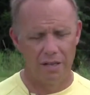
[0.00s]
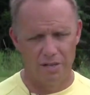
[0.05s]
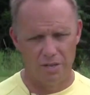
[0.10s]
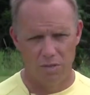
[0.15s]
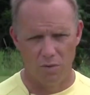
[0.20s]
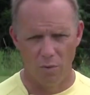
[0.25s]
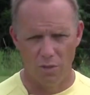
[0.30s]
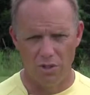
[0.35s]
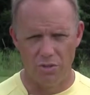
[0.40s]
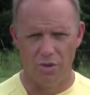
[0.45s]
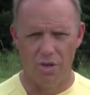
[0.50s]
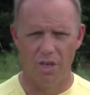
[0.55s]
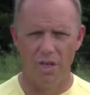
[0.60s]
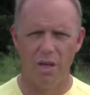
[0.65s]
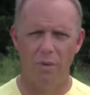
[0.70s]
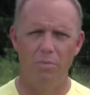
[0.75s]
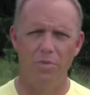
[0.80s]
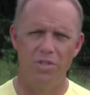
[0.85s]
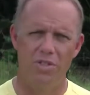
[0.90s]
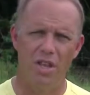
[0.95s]
So what you end
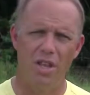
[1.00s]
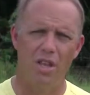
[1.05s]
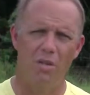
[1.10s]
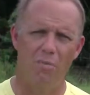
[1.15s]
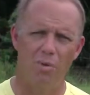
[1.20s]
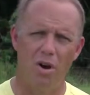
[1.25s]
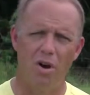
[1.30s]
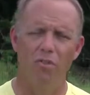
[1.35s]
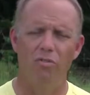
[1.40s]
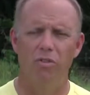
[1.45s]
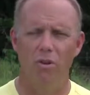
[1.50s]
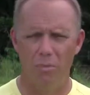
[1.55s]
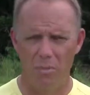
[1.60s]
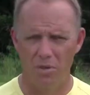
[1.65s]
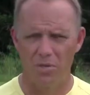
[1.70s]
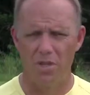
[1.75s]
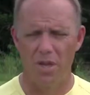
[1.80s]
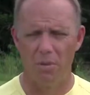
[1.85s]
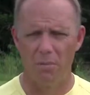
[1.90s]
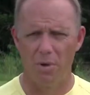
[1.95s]
up is hitting the ball from the
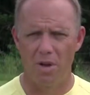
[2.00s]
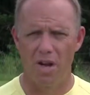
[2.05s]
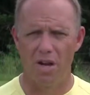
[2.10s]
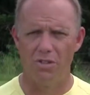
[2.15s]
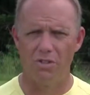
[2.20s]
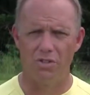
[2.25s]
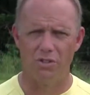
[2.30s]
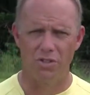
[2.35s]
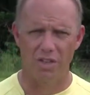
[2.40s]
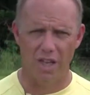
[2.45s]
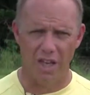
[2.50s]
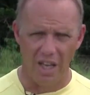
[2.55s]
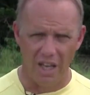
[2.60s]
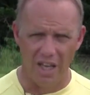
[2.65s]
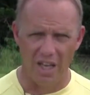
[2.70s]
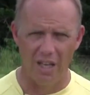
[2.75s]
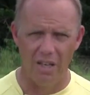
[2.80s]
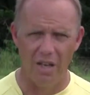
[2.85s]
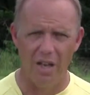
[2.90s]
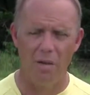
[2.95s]
subconscious
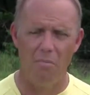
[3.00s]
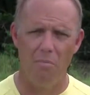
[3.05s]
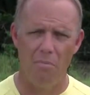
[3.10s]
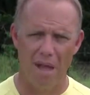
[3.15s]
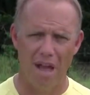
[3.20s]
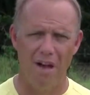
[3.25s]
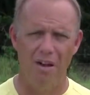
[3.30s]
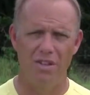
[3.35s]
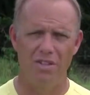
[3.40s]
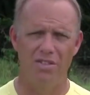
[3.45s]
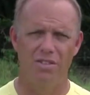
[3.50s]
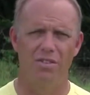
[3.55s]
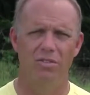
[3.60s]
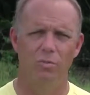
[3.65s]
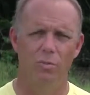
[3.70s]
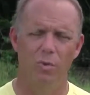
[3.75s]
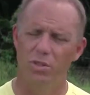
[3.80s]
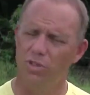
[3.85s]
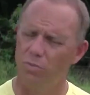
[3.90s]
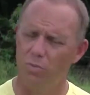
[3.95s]
in balance,
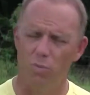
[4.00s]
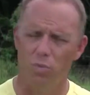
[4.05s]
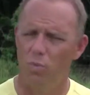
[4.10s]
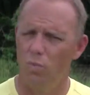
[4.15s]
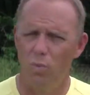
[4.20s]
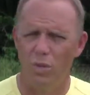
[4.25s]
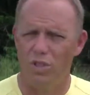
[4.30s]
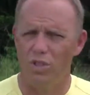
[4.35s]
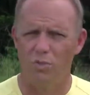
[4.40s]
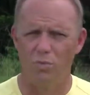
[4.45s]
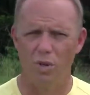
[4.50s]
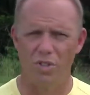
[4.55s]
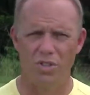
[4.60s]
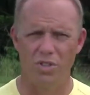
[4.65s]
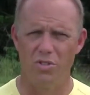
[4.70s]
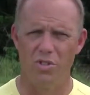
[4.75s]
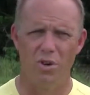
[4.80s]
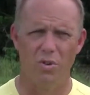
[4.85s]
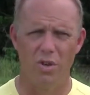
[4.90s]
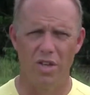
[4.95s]
which is what the
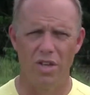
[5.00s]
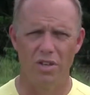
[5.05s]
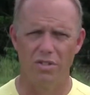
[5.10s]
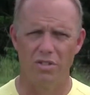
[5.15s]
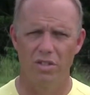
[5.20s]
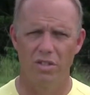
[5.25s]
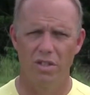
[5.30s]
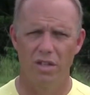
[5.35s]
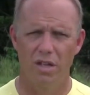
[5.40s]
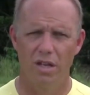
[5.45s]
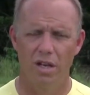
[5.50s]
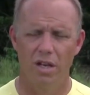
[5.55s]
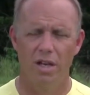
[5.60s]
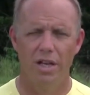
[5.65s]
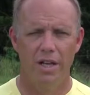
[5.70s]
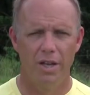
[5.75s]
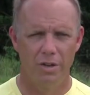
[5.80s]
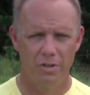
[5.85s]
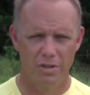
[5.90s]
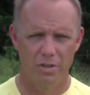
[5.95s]
zone is.
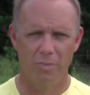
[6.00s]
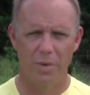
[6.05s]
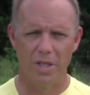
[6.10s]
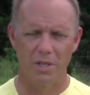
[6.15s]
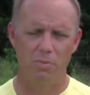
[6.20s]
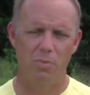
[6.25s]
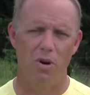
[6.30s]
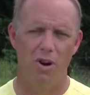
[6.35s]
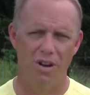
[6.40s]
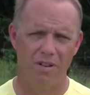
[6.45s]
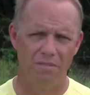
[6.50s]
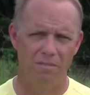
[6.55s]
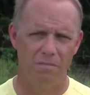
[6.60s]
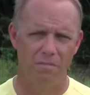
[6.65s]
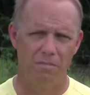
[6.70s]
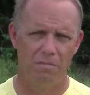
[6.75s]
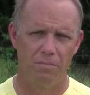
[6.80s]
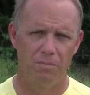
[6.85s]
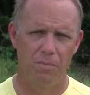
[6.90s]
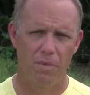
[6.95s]
Here's the best part.
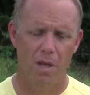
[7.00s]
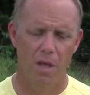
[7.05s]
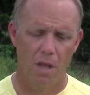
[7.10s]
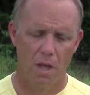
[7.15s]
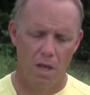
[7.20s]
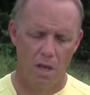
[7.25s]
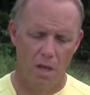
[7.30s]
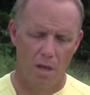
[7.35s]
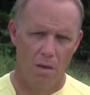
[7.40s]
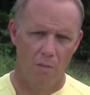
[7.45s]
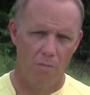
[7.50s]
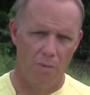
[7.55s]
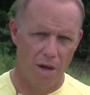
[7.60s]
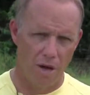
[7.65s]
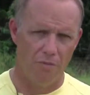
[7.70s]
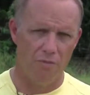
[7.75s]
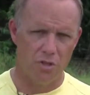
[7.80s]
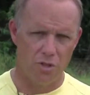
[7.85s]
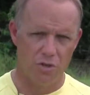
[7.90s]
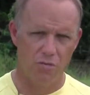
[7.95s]

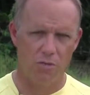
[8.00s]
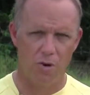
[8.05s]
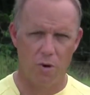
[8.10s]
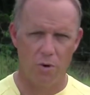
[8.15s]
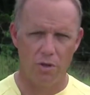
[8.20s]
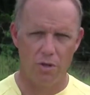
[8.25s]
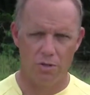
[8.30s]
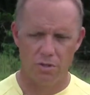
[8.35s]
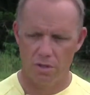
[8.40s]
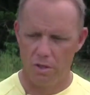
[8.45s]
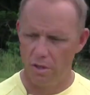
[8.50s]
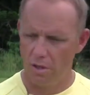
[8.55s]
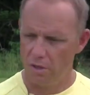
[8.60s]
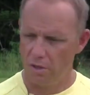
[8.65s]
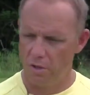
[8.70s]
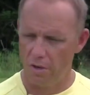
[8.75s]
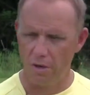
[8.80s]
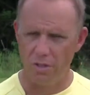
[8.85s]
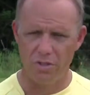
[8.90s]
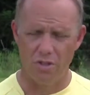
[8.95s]
Biovisual focus
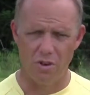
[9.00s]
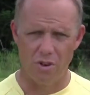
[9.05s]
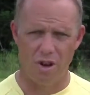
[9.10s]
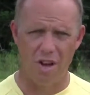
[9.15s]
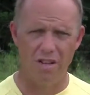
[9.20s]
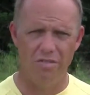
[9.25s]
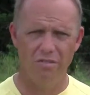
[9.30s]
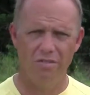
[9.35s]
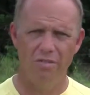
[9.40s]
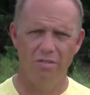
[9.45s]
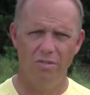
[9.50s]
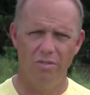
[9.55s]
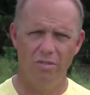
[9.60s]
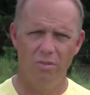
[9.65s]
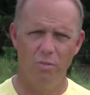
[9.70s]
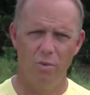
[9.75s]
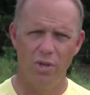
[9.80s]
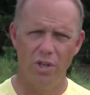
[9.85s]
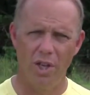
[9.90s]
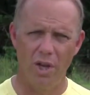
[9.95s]
turns it on
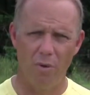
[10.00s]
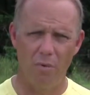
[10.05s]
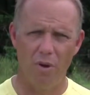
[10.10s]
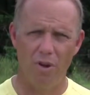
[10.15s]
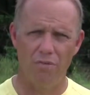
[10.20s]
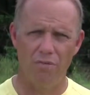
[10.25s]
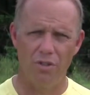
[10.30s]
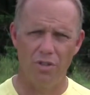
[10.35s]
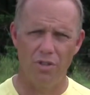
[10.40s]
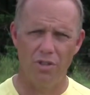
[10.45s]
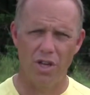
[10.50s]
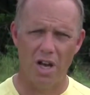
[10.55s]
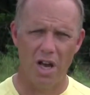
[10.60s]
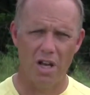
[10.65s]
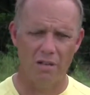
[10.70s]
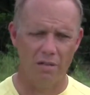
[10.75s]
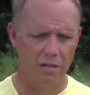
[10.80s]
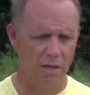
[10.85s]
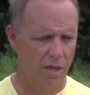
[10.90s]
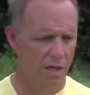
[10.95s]
when you get ready for the
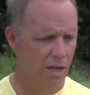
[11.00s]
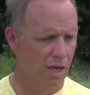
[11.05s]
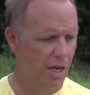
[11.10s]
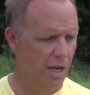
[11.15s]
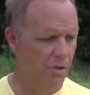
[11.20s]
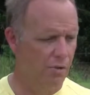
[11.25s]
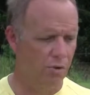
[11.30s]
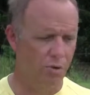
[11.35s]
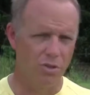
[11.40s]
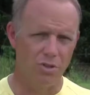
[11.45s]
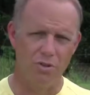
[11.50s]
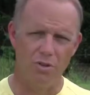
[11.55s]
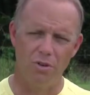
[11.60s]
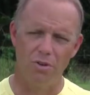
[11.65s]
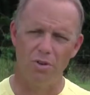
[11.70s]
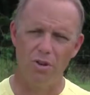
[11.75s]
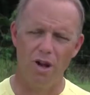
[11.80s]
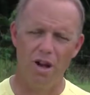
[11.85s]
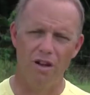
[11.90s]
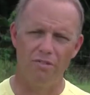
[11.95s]
shot, and you can
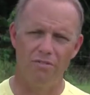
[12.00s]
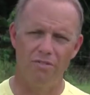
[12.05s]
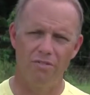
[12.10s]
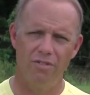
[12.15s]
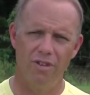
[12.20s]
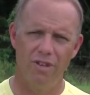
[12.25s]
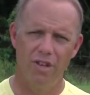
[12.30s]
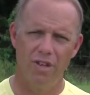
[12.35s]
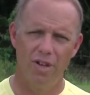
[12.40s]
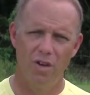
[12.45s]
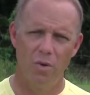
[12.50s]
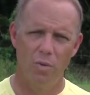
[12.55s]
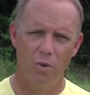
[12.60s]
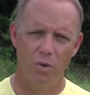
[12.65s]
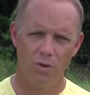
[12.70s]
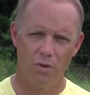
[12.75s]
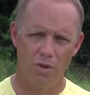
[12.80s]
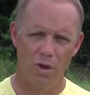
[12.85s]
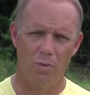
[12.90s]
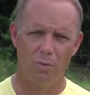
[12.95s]
turn it off
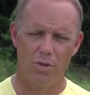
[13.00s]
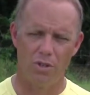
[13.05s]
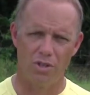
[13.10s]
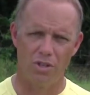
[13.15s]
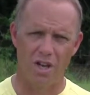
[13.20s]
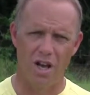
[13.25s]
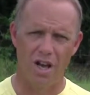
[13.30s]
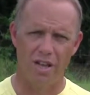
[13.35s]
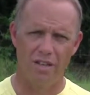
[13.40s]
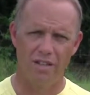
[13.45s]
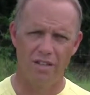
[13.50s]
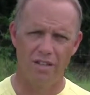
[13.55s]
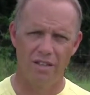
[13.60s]
when you're done with the shot.